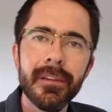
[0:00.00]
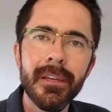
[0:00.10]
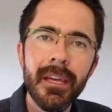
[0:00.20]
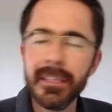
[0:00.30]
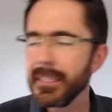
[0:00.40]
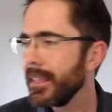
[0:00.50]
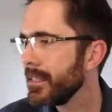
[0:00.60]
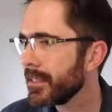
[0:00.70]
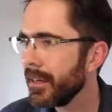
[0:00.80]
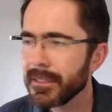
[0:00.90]
See, these
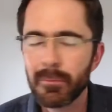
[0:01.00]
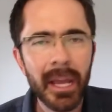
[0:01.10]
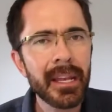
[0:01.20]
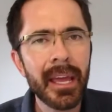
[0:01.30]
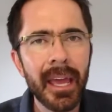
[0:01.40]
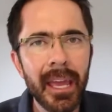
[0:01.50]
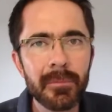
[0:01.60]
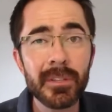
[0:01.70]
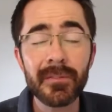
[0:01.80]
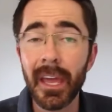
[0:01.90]
guys had made
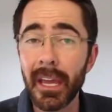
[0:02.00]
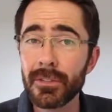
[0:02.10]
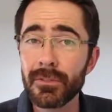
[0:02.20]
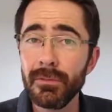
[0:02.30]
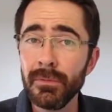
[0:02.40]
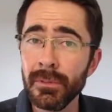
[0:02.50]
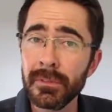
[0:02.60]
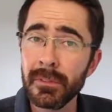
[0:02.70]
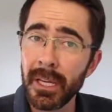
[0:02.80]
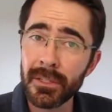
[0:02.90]
heaps of extra rules
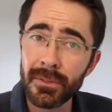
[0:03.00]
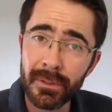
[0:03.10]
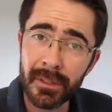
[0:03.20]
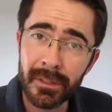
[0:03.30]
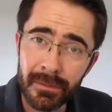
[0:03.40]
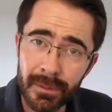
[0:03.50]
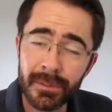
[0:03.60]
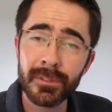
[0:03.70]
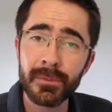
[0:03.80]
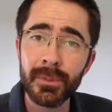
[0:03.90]
to make sure that the
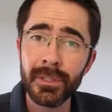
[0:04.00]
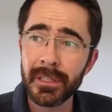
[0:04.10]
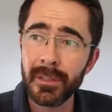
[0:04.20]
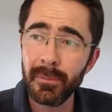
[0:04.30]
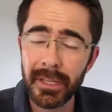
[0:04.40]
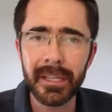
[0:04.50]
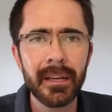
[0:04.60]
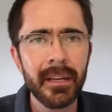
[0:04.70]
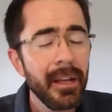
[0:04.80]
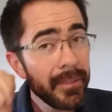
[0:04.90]
rules were complete. Now,
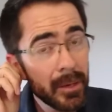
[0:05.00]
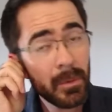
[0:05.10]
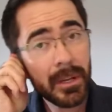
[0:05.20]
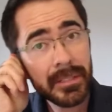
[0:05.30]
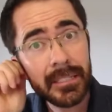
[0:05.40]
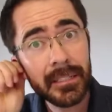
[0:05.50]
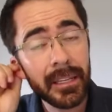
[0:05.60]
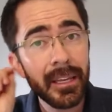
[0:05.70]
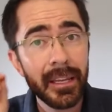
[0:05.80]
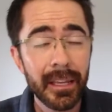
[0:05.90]
there was actually
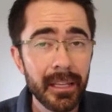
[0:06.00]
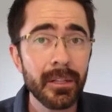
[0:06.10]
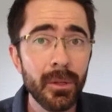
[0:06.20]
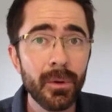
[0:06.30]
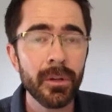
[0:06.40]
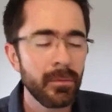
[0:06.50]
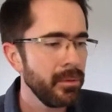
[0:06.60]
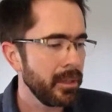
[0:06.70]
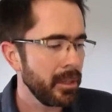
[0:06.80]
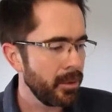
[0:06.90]
in the law a rule
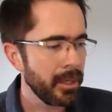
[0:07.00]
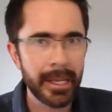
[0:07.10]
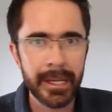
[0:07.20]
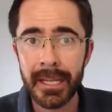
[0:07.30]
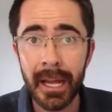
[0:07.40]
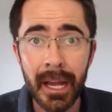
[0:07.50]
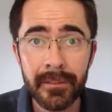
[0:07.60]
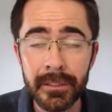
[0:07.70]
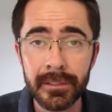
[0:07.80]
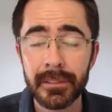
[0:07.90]
that you weren't allowed to
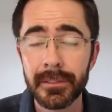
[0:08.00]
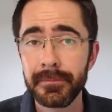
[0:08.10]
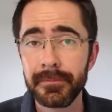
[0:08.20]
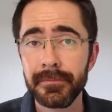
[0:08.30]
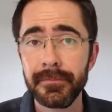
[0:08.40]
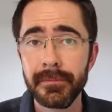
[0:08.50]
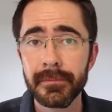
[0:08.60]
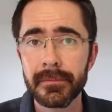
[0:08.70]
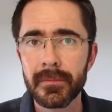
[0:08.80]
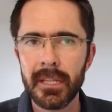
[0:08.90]
harvest.
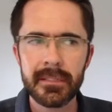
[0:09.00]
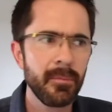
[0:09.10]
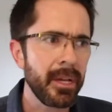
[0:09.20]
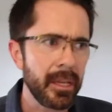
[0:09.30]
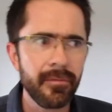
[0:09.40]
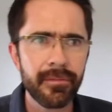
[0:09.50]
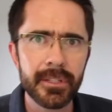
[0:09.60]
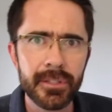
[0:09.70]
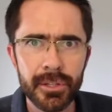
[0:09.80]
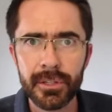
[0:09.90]
And so by
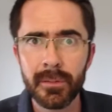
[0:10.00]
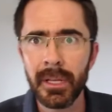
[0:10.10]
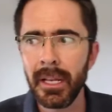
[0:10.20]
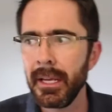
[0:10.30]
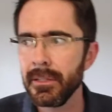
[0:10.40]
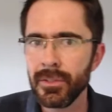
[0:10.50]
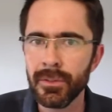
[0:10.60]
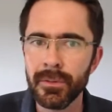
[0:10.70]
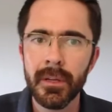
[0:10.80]
inference, you shouldn't be allowed to